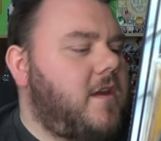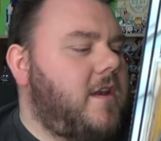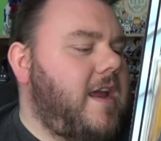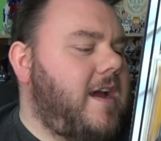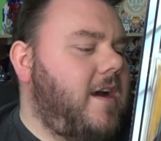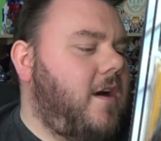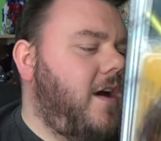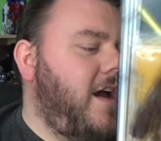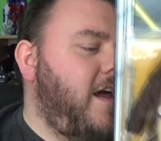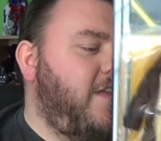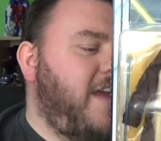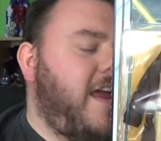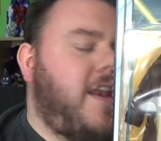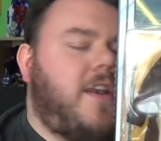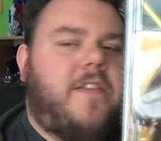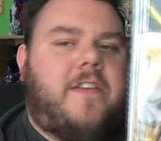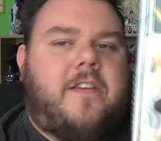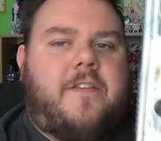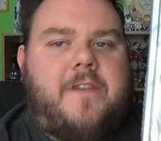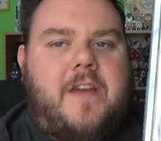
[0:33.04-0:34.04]
Now, at the end
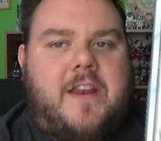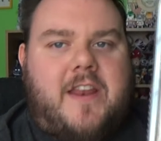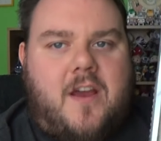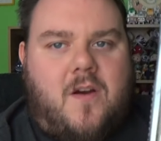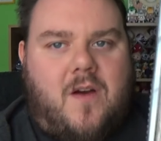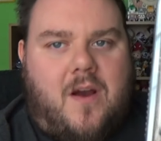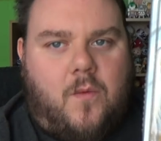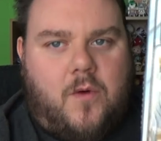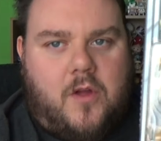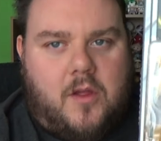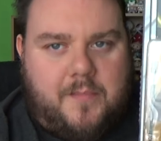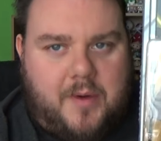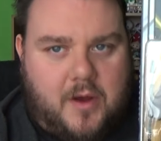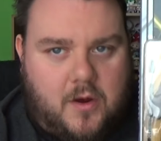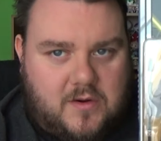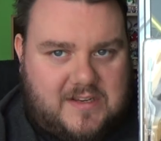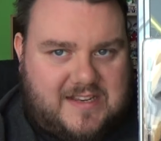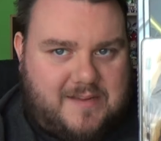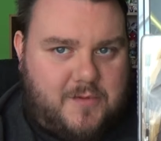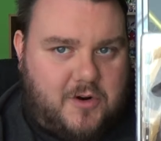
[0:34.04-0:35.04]
of this video, I will
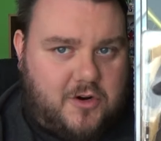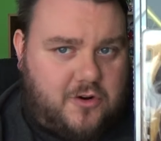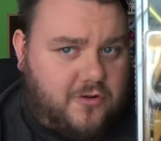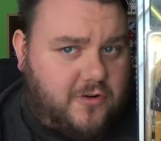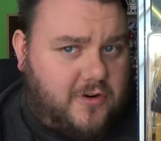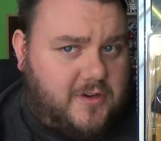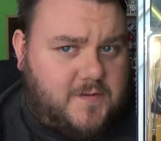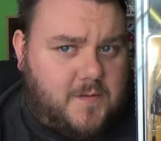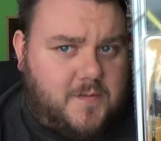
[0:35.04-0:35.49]
pose him across